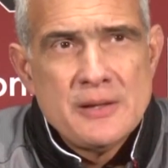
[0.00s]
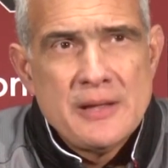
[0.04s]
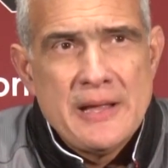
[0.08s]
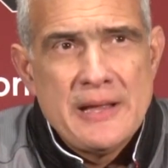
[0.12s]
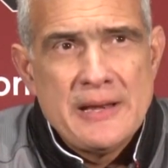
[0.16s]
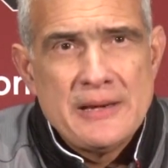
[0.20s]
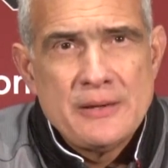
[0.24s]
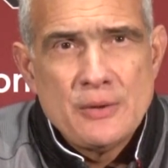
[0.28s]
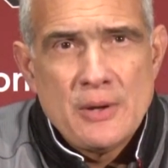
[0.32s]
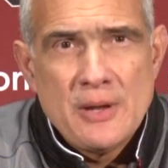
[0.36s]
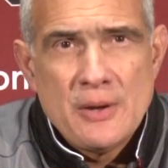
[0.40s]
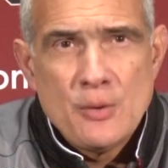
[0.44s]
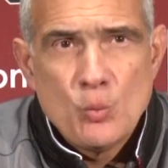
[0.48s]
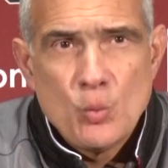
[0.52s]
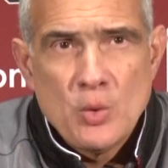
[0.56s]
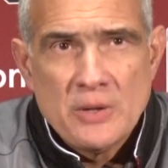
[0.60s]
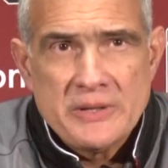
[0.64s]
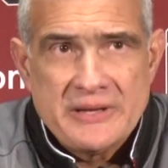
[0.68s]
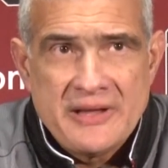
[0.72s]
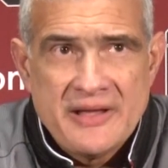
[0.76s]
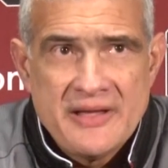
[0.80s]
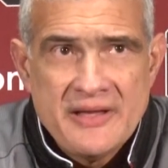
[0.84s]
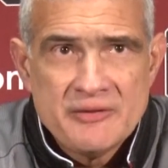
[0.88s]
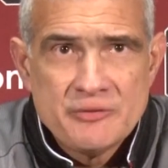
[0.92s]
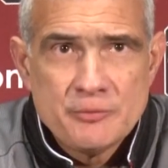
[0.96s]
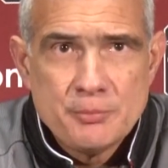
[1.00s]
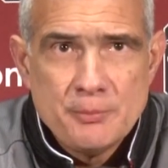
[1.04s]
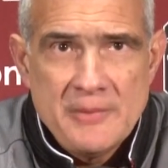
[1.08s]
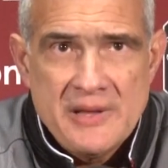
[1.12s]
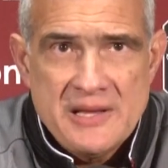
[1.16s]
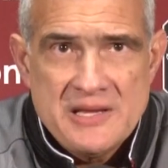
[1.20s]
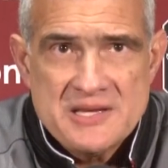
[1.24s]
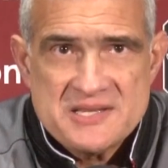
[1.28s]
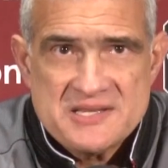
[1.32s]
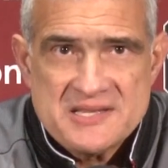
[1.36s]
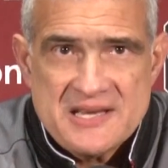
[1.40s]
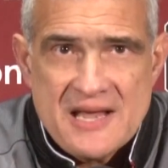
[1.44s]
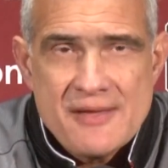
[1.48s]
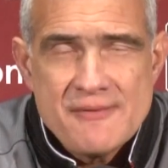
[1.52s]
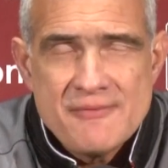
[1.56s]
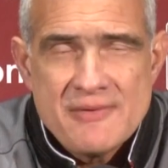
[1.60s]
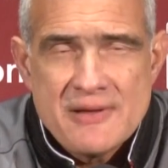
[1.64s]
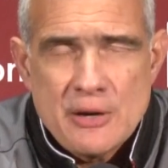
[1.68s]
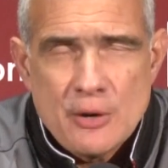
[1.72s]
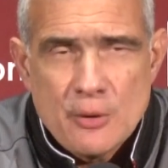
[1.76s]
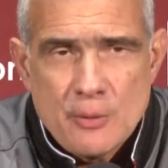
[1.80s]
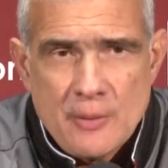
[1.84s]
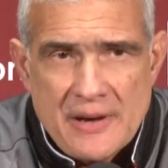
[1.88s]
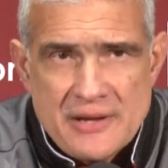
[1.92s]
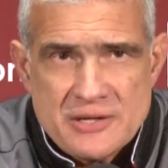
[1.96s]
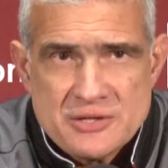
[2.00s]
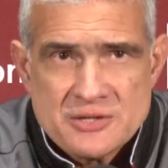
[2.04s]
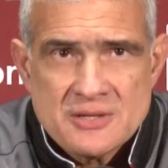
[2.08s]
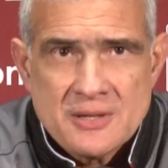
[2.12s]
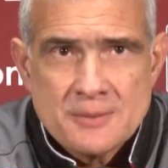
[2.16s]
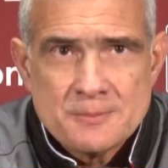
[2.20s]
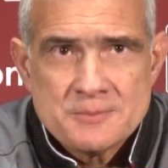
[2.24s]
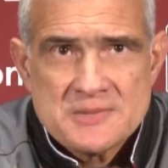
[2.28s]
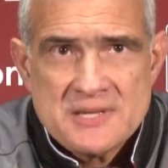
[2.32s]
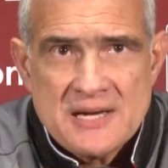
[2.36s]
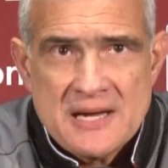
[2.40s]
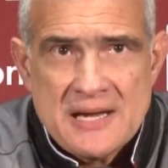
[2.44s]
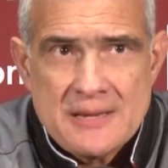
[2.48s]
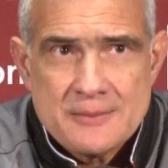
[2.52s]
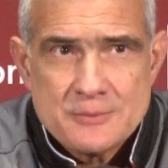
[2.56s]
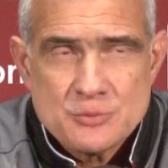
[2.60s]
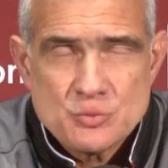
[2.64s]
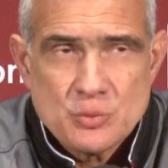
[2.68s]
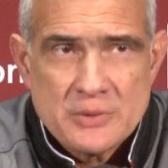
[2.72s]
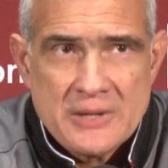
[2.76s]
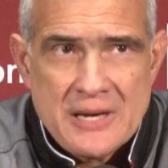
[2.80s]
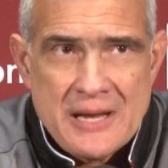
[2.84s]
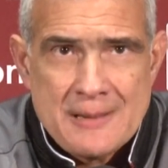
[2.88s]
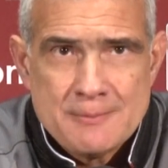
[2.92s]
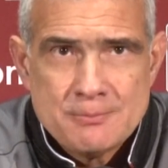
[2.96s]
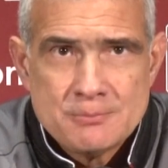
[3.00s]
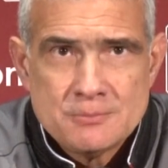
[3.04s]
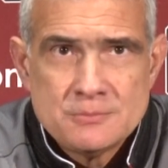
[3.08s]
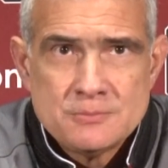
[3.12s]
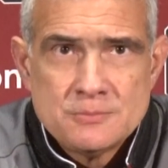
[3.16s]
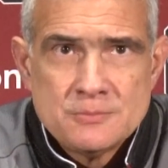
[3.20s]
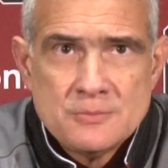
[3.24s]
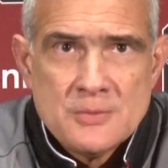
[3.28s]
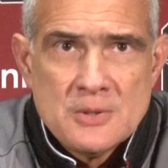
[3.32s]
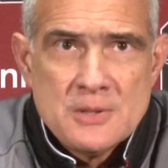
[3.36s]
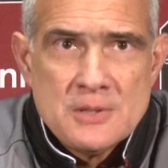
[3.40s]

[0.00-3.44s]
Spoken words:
And what gives me saving grace sometimes when I'm